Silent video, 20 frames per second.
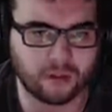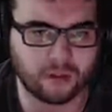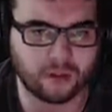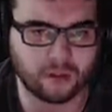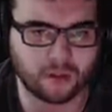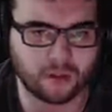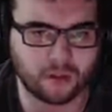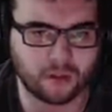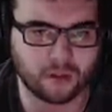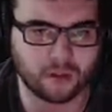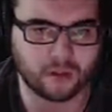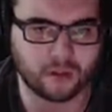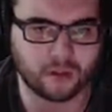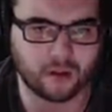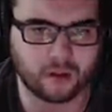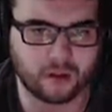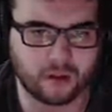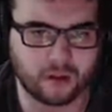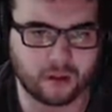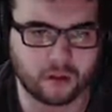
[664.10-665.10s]

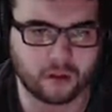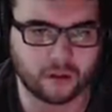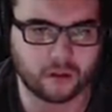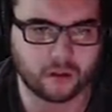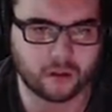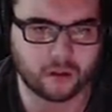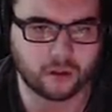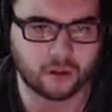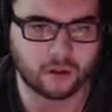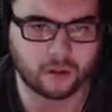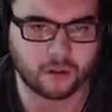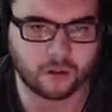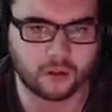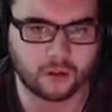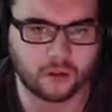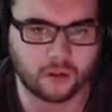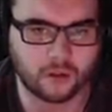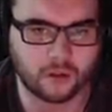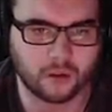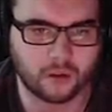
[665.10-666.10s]

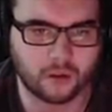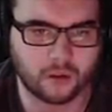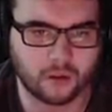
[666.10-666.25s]
No one is speaking in this clip.